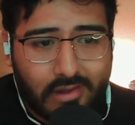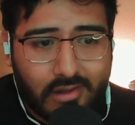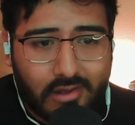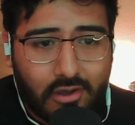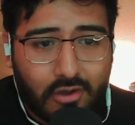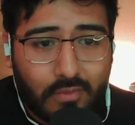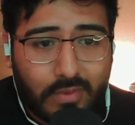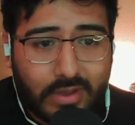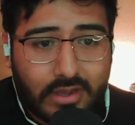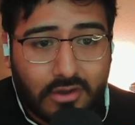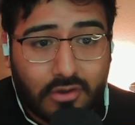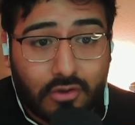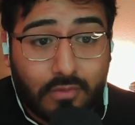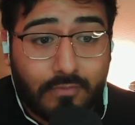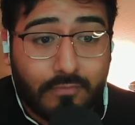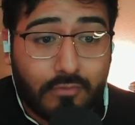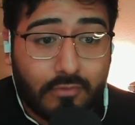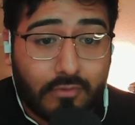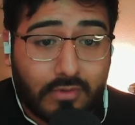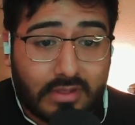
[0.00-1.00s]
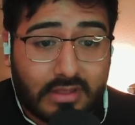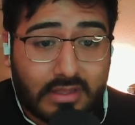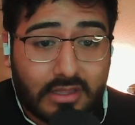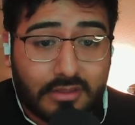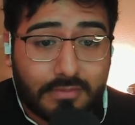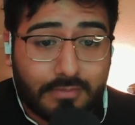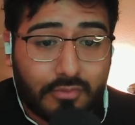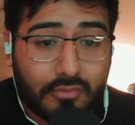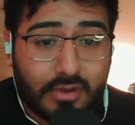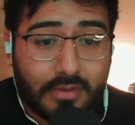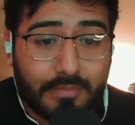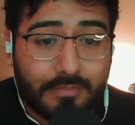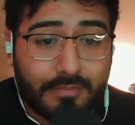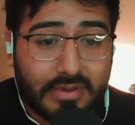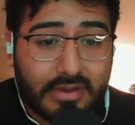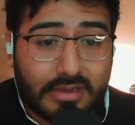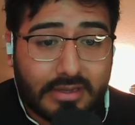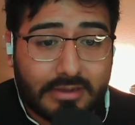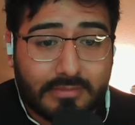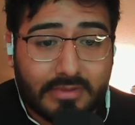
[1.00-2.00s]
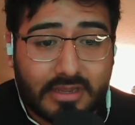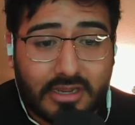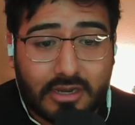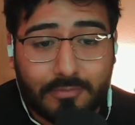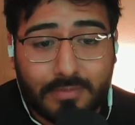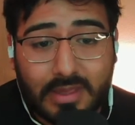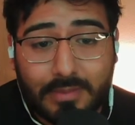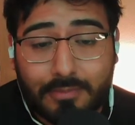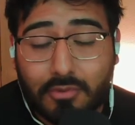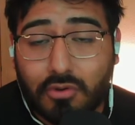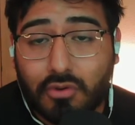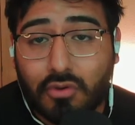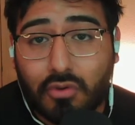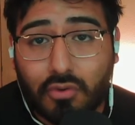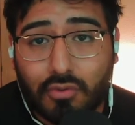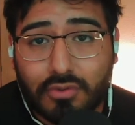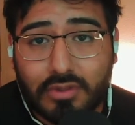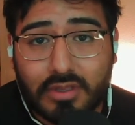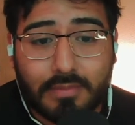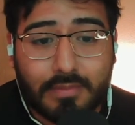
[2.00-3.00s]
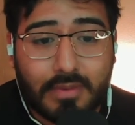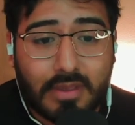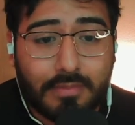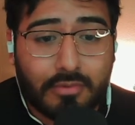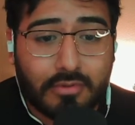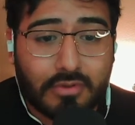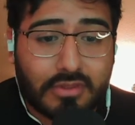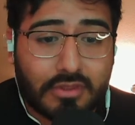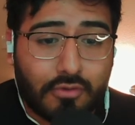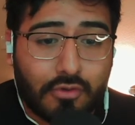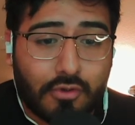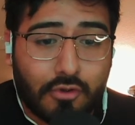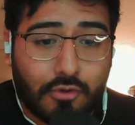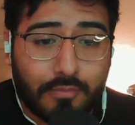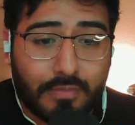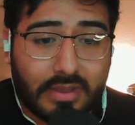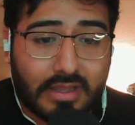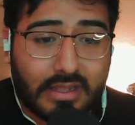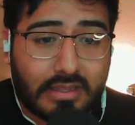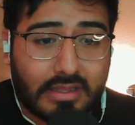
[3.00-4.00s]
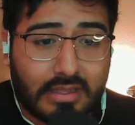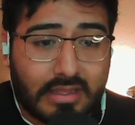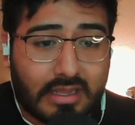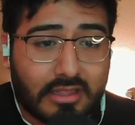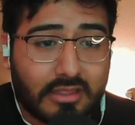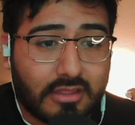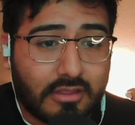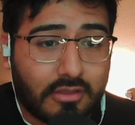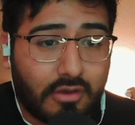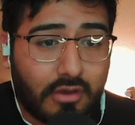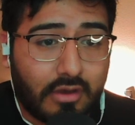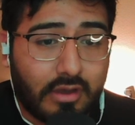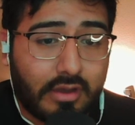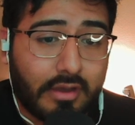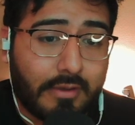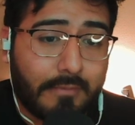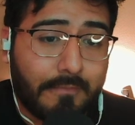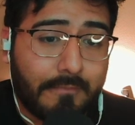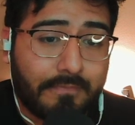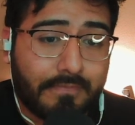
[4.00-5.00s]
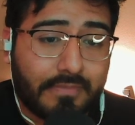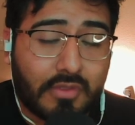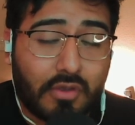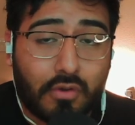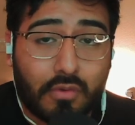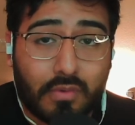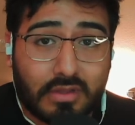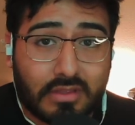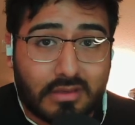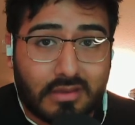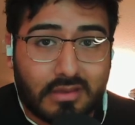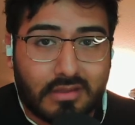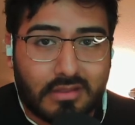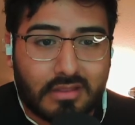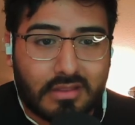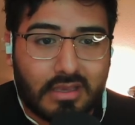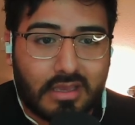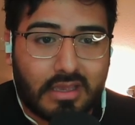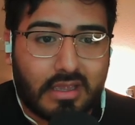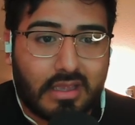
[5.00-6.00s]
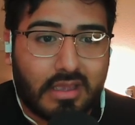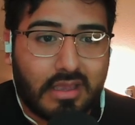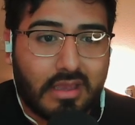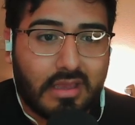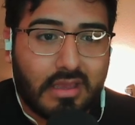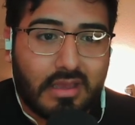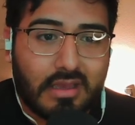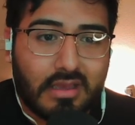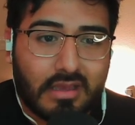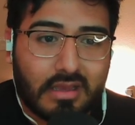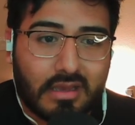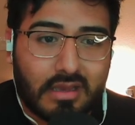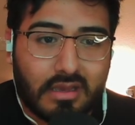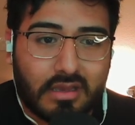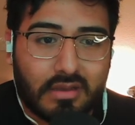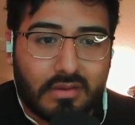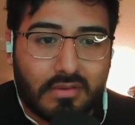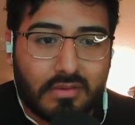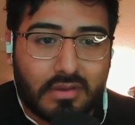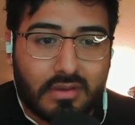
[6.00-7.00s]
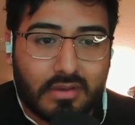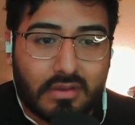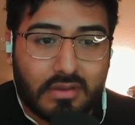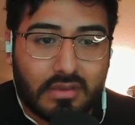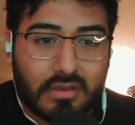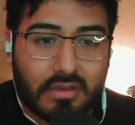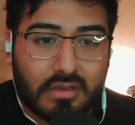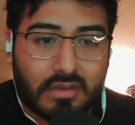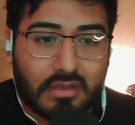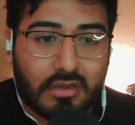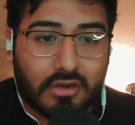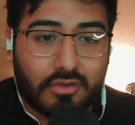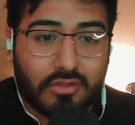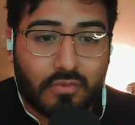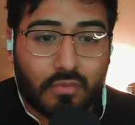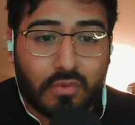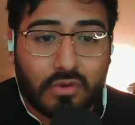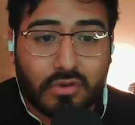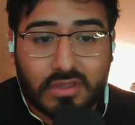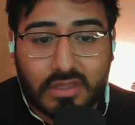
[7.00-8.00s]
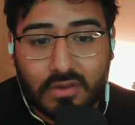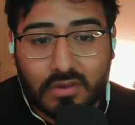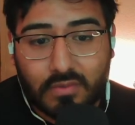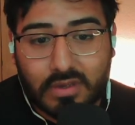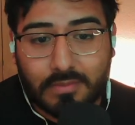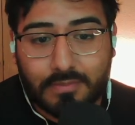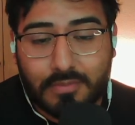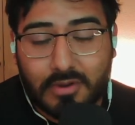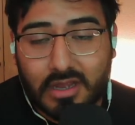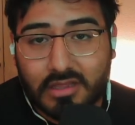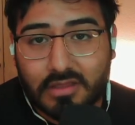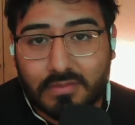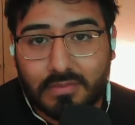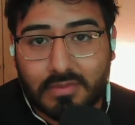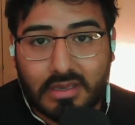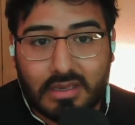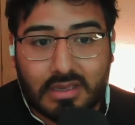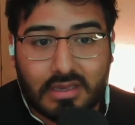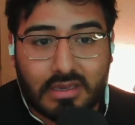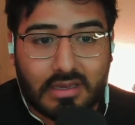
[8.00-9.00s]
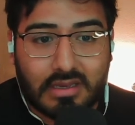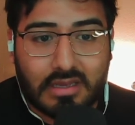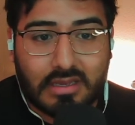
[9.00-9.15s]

all we can hope for at this point. But, people are holding, people are still hoping. That's always a good thing. The worst thing we could possibly,